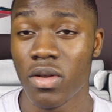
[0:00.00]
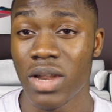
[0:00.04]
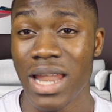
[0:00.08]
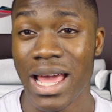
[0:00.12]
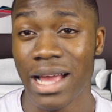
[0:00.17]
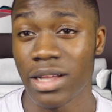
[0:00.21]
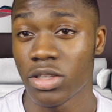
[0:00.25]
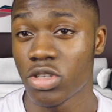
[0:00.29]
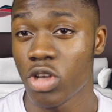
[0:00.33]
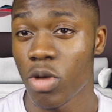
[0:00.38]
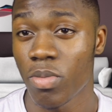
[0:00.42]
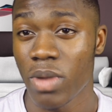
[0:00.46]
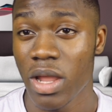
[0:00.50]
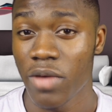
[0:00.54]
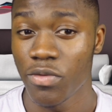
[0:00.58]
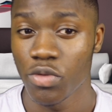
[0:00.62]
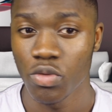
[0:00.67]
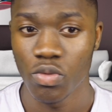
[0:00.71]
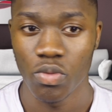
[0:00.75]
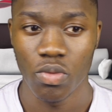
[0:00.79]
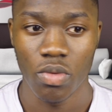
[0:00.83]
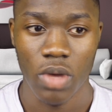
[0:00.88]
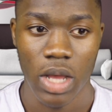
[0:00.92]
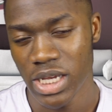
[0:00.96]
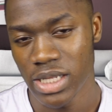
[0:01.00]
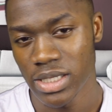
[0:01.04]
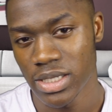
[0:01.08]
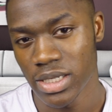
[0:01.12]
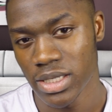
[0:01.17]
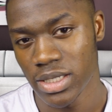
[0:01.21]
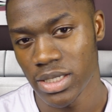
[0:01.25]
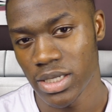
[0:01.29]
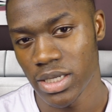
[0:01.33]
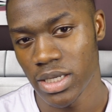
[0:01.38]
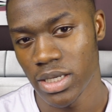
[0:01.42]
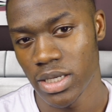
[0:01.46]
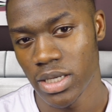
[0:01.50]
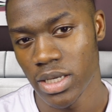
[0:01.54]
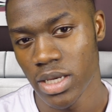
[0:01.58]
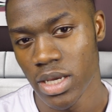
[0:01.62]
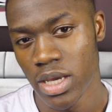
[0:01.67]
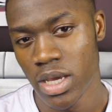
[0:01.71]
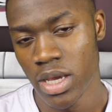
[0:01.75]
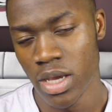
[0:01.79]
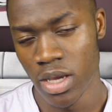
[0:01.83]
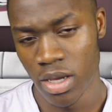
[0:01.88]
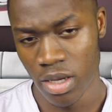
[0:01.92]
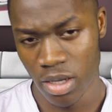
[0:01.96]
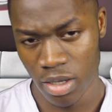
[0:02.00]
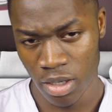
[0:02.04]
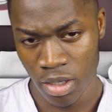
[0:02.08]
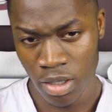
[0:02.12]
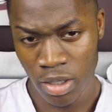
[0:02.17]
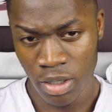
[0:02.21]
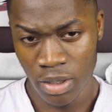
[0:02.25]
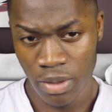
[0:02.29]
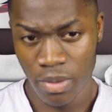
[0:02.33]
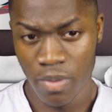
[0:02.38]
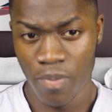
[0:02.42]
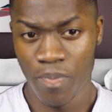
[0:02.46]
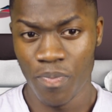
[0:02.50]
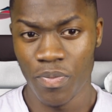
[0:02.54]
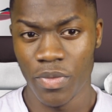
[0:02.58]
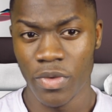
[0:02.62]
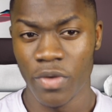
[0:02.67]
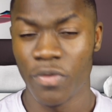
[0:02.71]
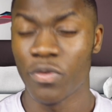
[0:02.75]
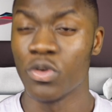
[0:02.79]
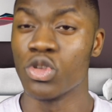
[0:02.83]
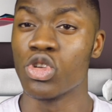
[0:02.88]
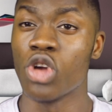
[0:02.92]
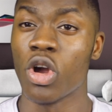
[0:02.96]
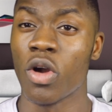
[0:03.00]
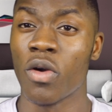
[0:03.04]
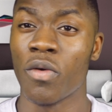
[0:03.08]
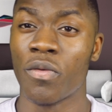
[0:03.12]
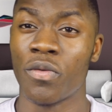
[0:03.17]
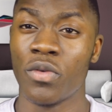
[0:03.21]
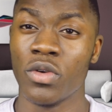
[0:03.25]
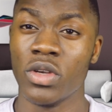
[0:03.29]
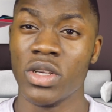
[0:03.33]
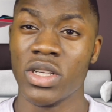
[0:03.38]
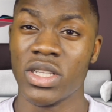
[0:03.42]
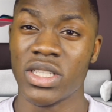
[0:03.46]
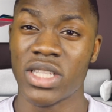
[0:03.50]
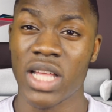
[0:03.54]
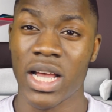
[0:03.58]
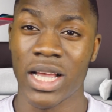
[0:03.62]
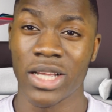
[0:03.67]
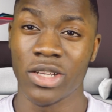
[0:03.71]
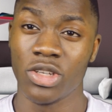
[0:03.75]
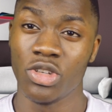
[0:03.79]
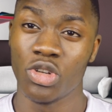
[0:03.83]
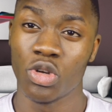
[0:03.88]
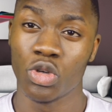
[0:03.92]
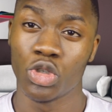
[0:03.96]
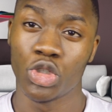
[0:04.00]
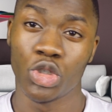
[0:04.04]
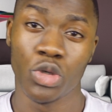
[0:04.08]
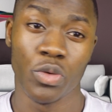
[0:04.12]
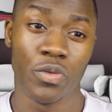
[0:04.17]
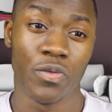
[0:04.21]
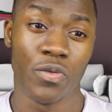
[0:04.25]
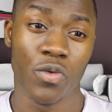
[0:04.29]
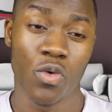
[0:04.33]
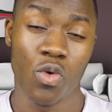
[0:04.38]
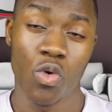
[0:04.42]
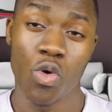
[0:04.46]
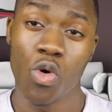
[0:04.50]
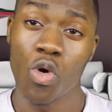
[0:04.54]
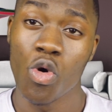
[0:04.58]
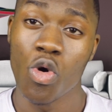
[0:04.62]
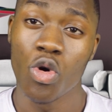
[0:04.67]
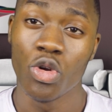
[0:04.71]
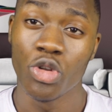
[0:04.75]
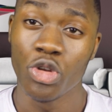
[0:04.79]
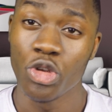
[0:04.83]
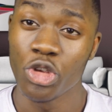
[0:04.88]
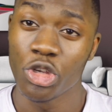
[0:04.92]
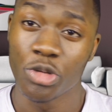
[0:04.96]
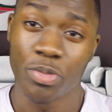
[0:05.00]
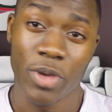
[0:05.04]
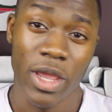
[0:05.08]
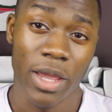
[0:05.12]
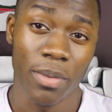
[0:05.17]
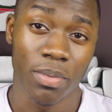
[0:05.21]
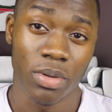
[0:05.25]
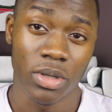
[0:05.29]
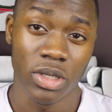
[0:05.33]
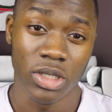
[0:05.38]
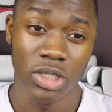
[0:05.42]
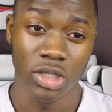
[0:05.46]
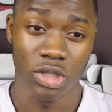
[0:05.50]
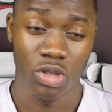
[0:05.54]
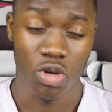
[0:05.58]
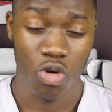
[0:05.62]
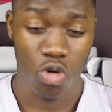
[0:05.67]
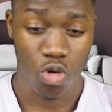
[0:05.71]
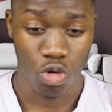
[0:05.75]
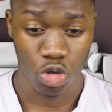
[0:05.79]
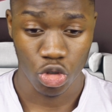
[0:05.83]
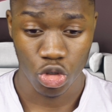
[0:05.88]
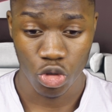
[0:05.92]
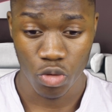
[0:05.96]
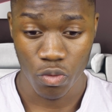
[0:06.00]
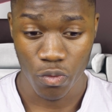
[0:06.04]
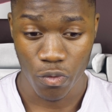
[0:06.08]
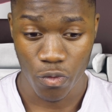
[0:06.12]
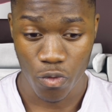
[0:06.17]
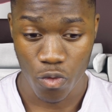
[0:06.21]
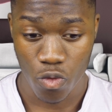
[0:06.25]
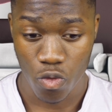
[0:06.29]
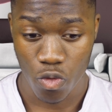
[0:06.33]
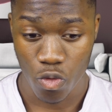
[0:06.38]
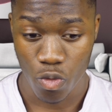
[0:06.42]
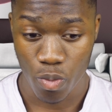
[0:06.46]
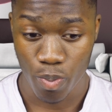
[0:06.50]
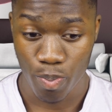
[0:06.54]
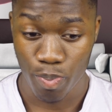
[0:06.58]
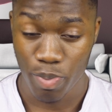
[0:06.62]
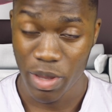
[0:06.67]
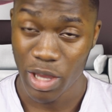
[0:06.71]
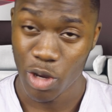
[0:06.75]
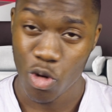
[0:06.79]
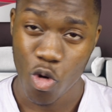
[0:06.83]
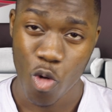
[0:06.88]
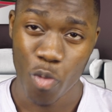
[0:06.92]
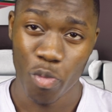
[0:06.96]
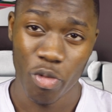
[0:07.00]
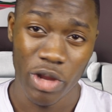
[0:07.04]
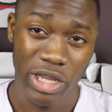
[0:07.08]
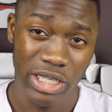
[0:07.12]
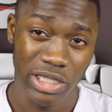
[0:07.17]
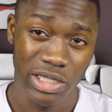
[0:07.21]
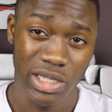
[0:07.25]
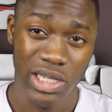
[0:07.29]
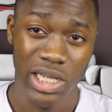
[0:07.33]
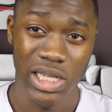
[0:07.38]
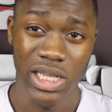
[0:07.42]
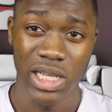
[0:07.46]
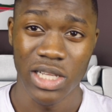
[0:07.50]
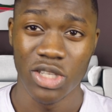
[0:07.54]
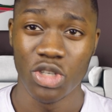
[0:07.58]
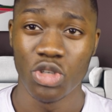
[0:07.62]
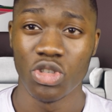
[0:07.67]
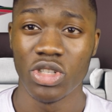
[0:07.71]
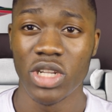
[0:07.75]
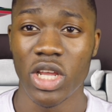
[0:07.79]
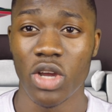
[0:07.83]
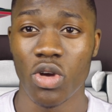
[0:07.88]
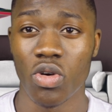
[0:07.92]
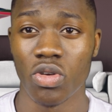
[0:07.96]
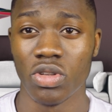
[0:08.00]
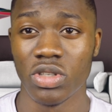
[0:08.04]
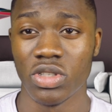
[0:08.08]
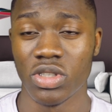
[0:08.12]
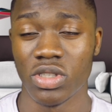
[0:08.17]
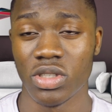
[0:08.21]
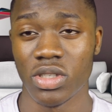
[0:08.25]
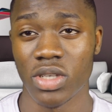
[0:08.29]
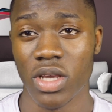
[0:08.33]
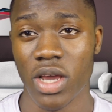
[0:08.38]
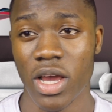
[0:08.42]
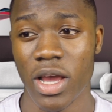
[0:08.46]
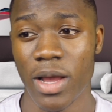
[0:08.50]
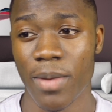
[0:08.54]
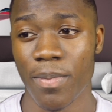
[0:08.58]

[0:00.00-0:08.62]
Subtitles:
like top level, tend to see photographers that, you know, shoot for newspapers or shoot for big corporations. They tend to use Nikons.